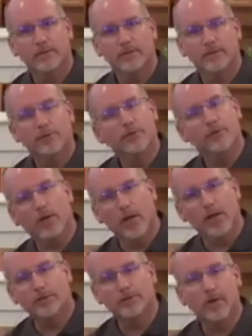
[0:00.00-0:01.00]
to a
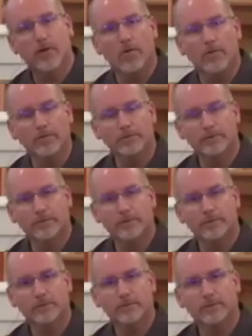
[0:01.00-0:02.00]
lot of songs.
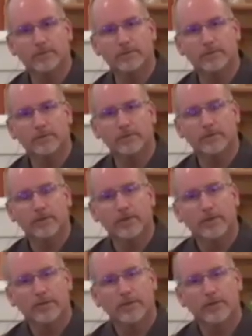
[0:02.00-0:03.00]

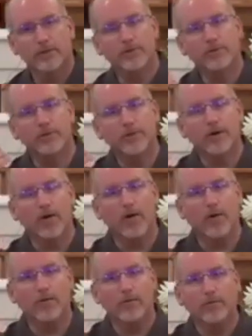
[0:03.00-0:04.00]
You can
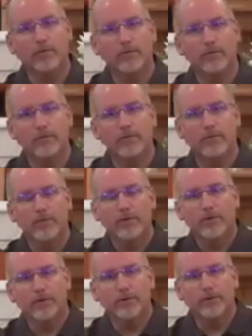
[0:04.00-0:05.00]
recall.
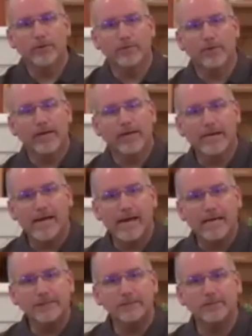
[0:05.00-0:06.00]
You can
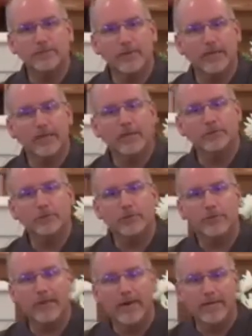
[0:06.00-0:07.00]
recognize when it comes on
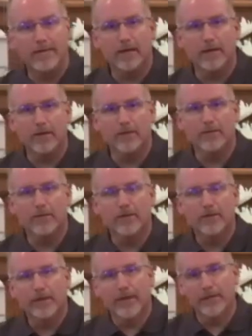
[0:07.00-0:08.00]
the radio,
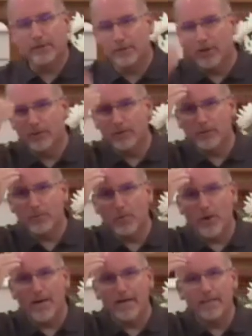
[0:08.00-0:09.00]
and you'll go to your
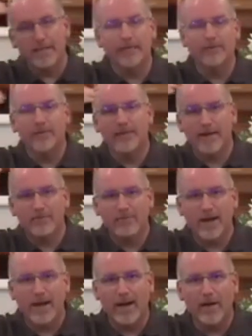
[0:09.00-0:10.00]
brain and go to that
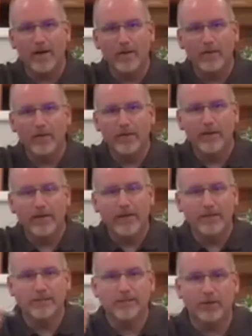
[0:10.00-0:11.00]
file
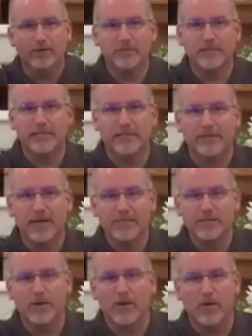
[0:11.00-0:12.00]
and start singing that
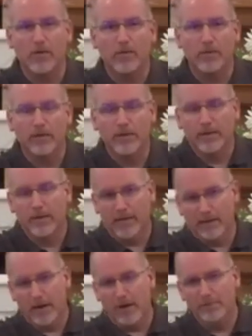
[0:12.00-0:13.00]
song
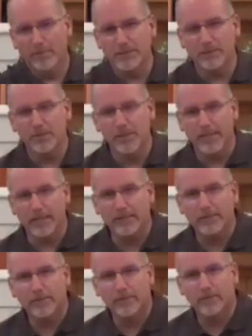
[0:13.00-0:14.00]
and not miss a beat
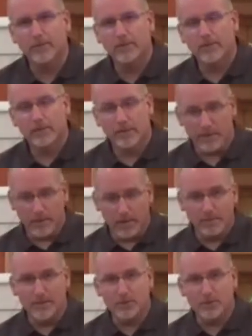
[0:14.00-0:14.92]
and not miss a